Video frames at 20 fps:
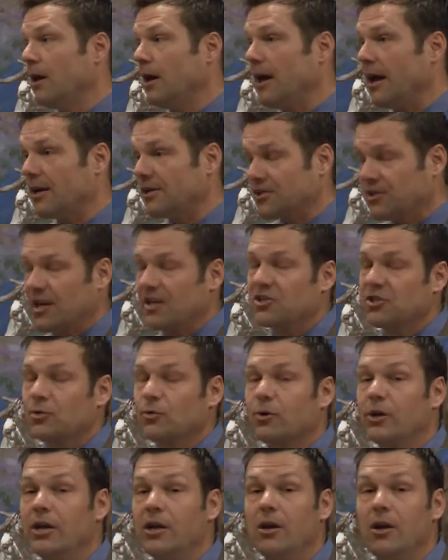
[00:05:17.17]

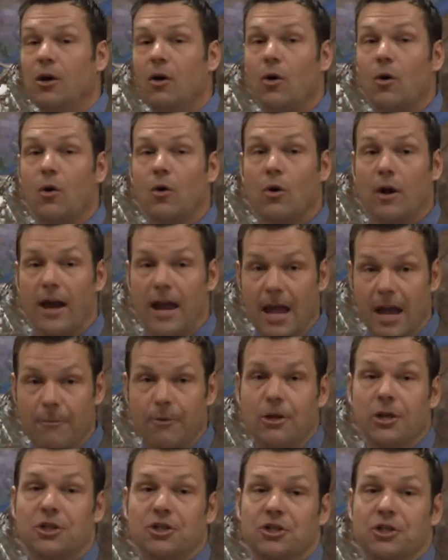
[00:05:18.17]
accessory, or
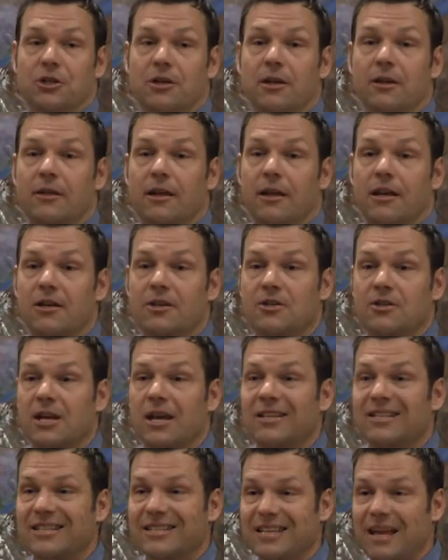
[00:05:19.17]
ammunition that is
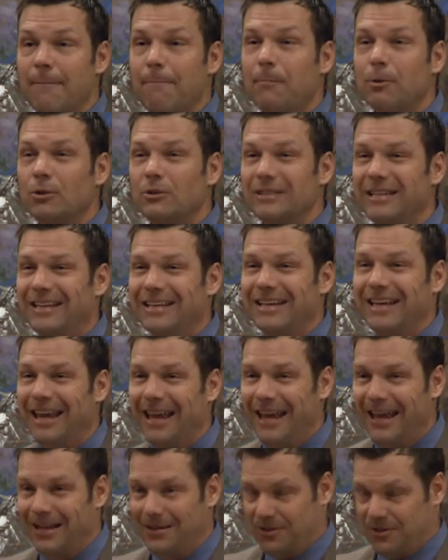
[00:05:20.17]
assembled in
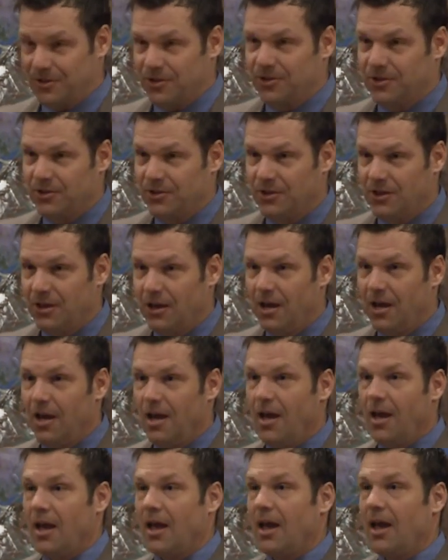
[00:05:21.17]
Kansas
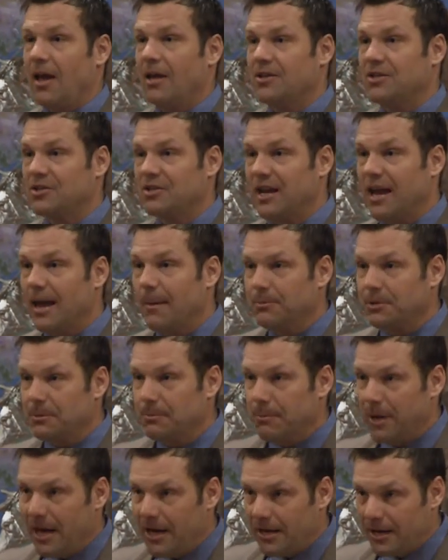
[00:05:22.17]
is stamped
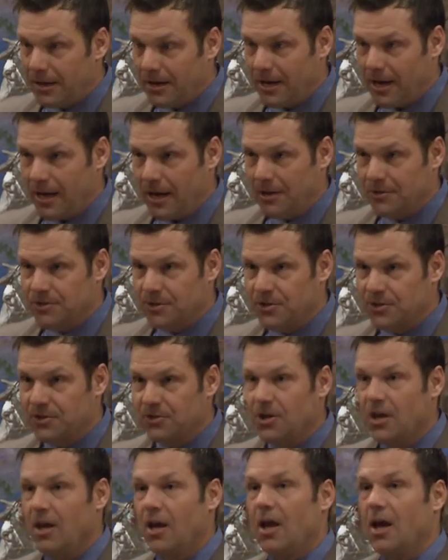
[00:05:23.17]
made in
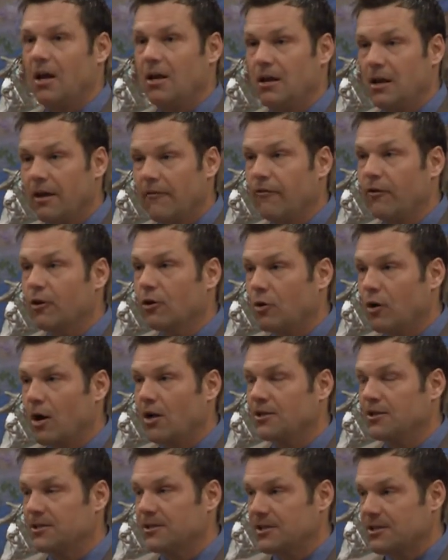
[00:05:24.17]
Kansas and never
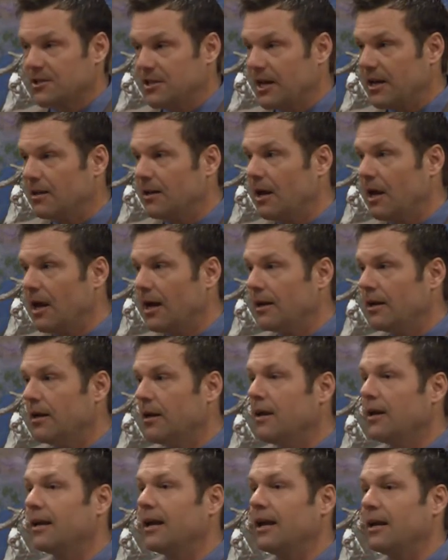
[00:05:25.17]
crosses the state
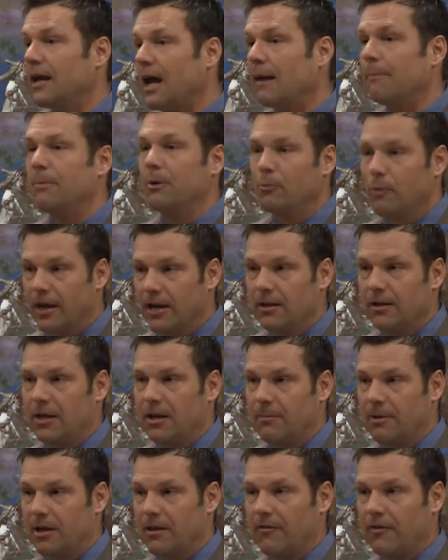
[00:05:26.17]
line cannot be
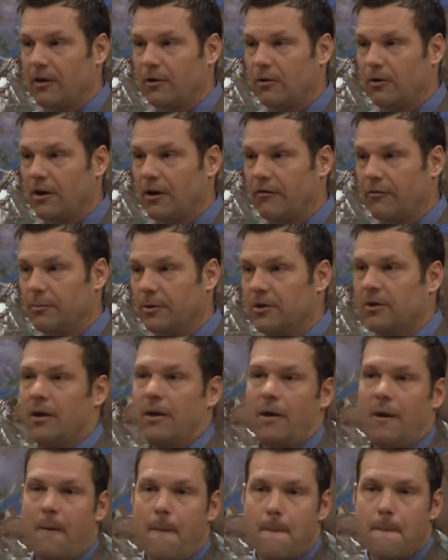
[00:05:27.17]
regulated by the federal government,
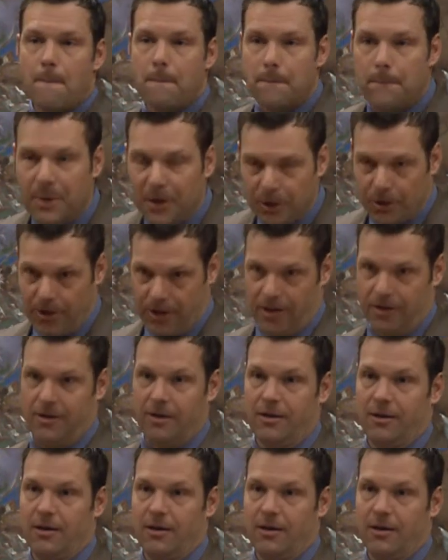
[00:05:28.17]
period.